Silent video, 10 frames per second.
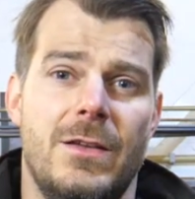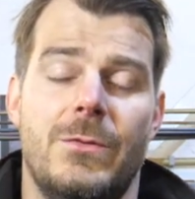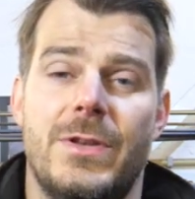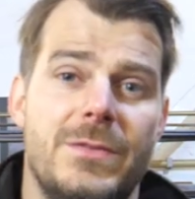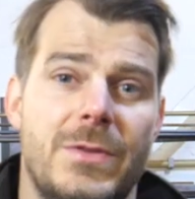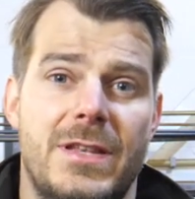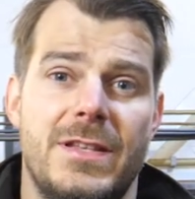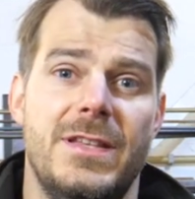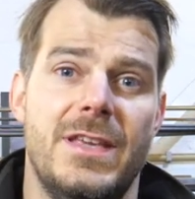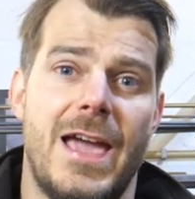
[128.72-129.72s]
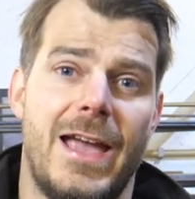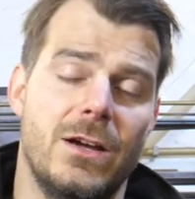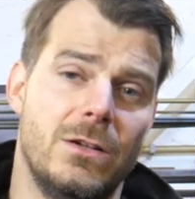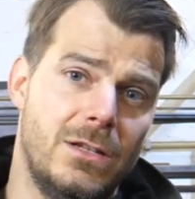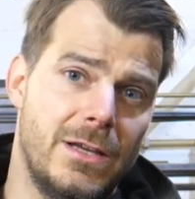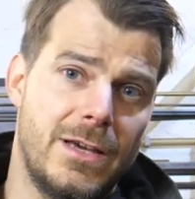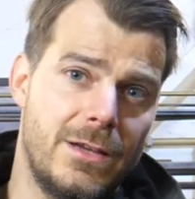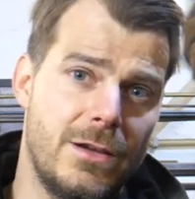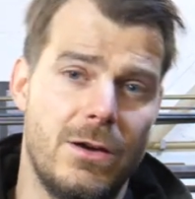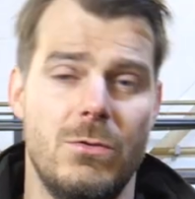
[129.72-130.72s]
with the angle,
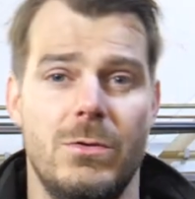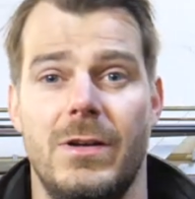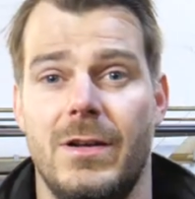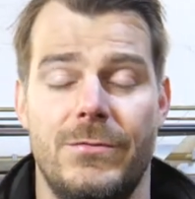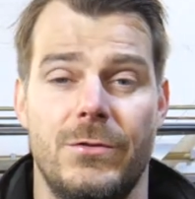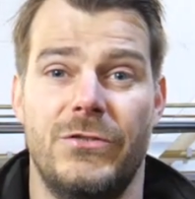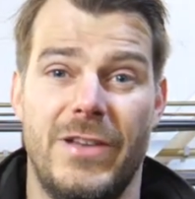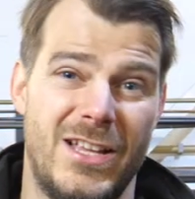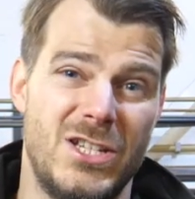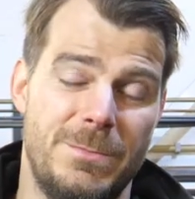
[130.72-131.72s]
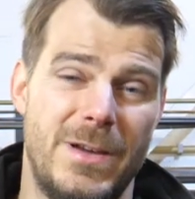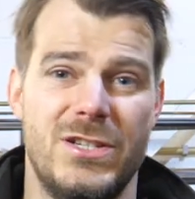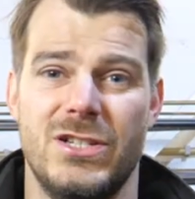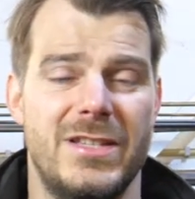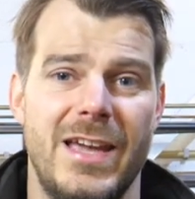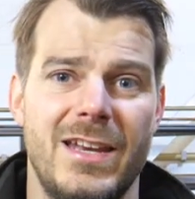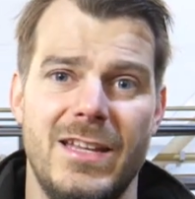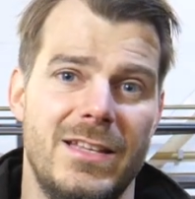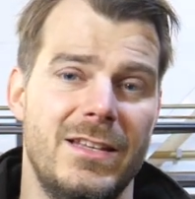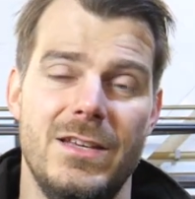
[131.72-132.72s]
for tight spaces, then
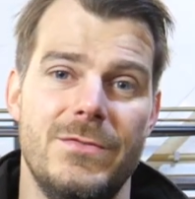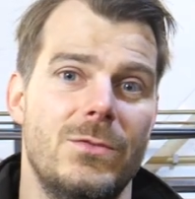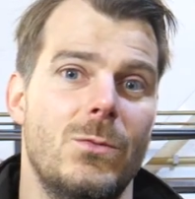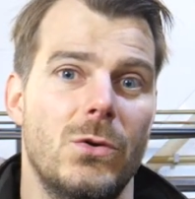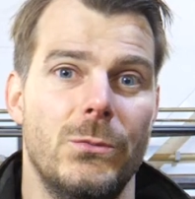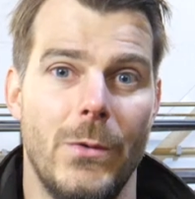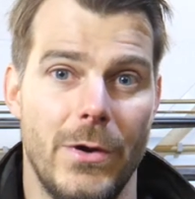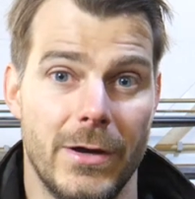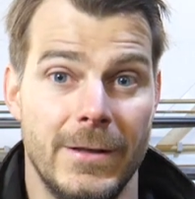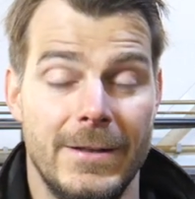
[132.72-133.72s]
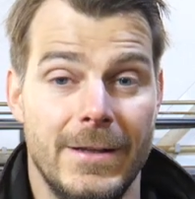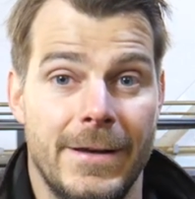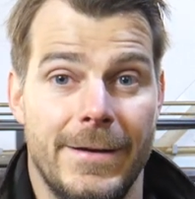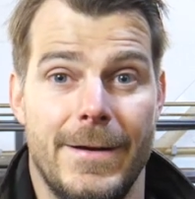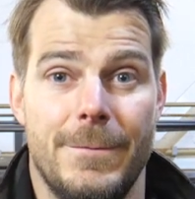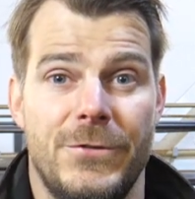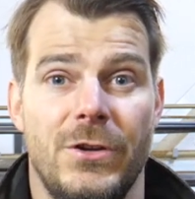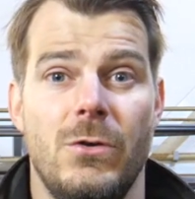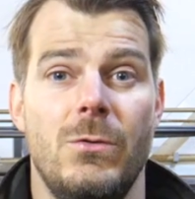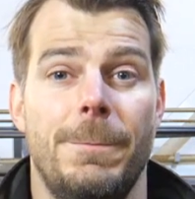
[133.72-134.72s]
it even won't work.
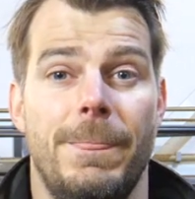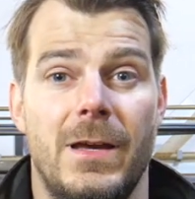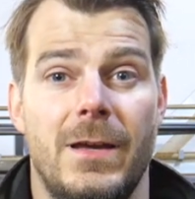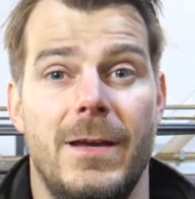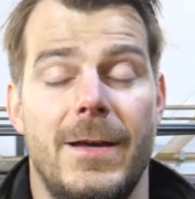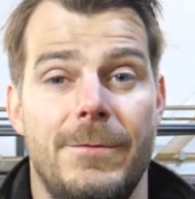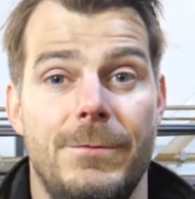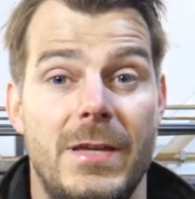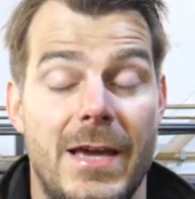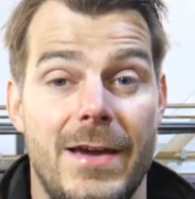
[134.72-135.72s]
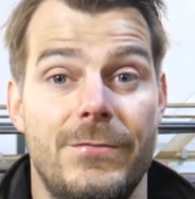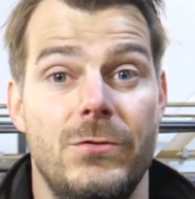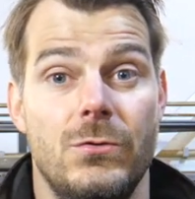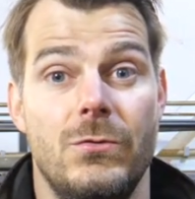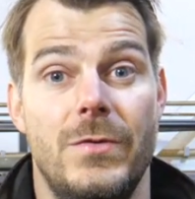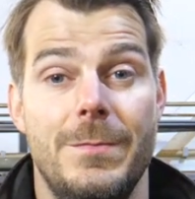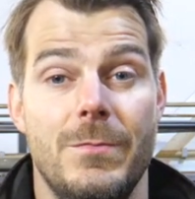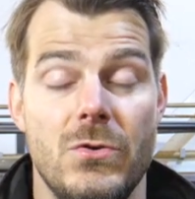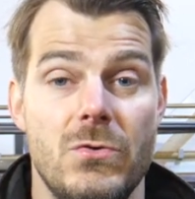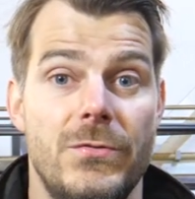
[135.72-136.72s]
So we have to
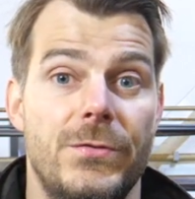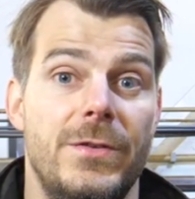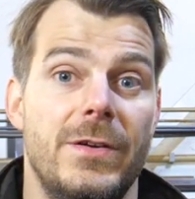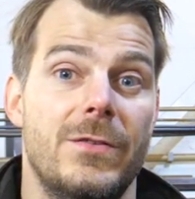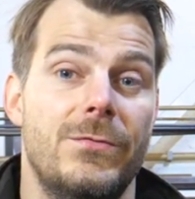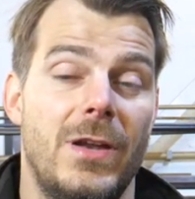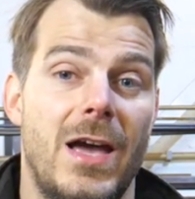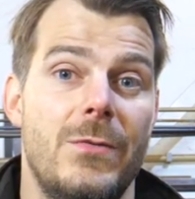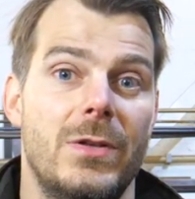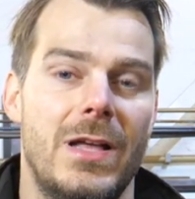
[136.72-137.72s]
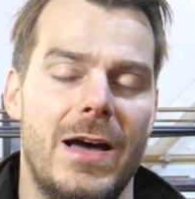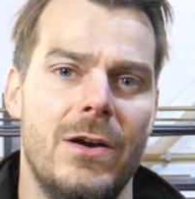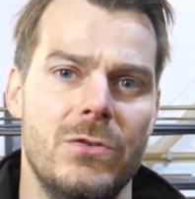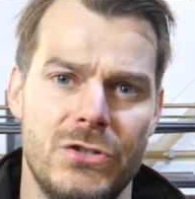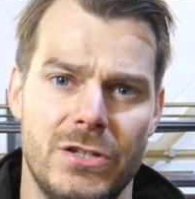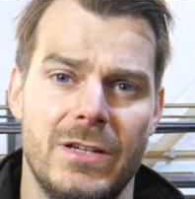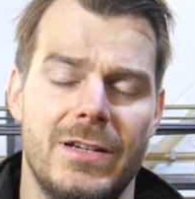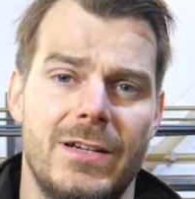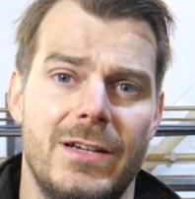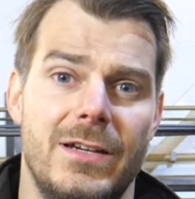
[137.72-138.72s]
remove the flywheel house
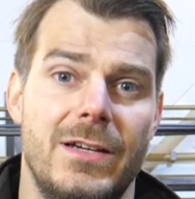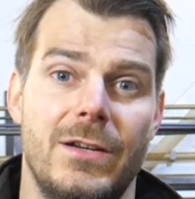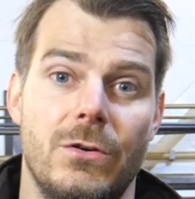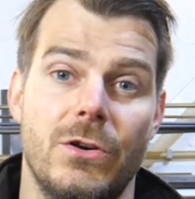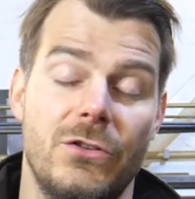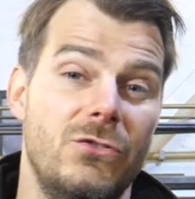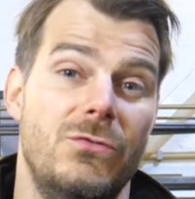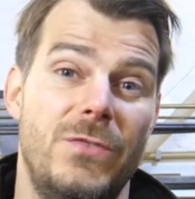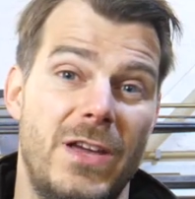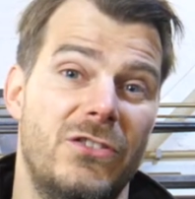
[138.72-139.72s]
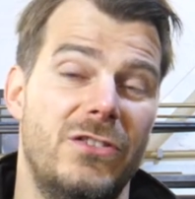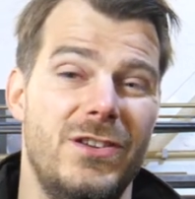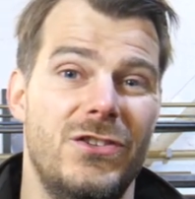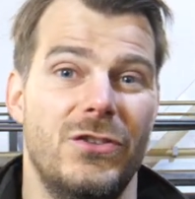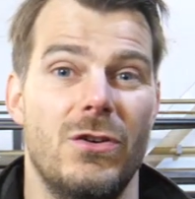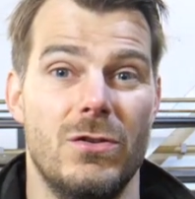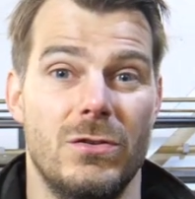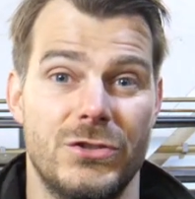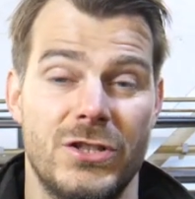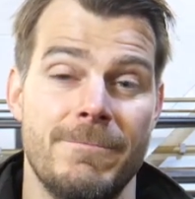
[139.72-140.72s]
in order to fix these
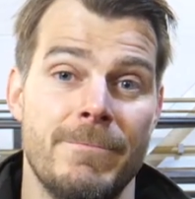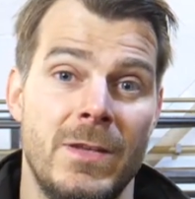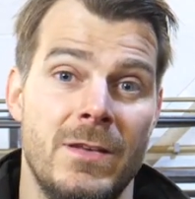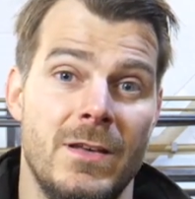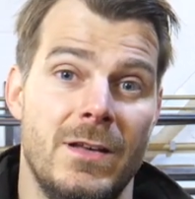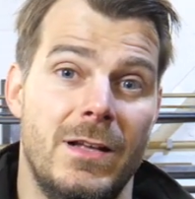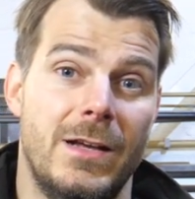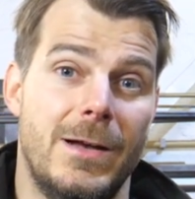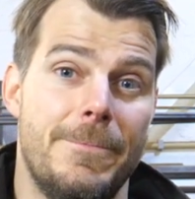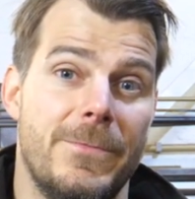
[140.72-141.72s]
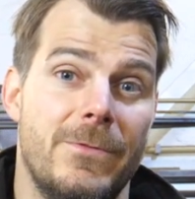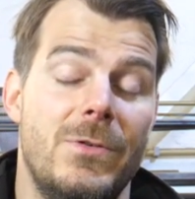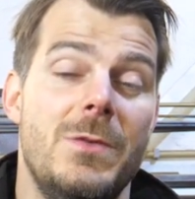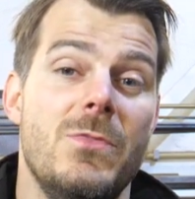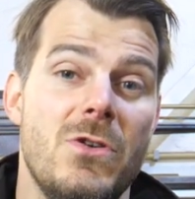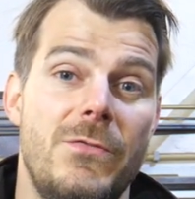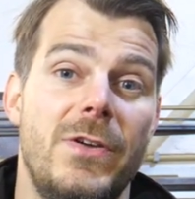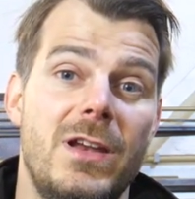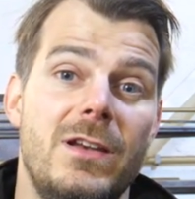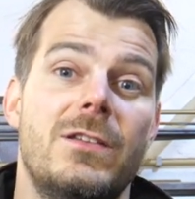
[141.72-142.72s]
holes.
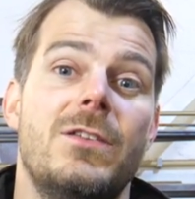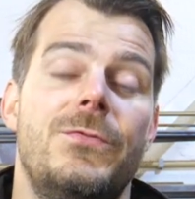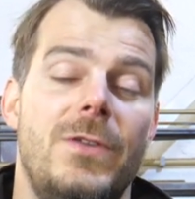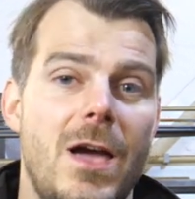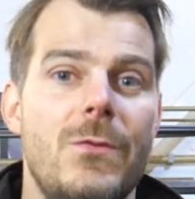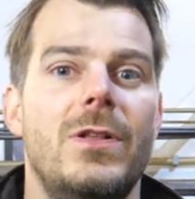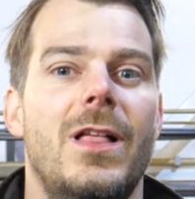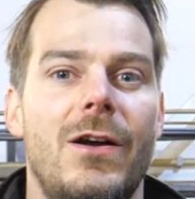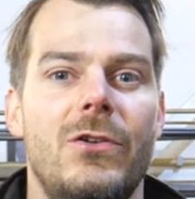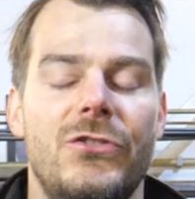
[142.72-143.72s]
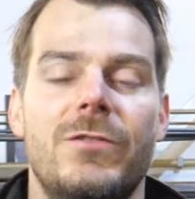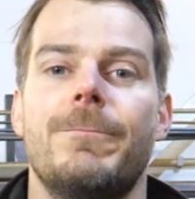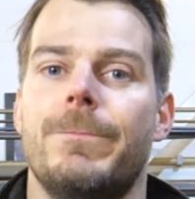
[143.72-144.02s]
Removing the flywheel house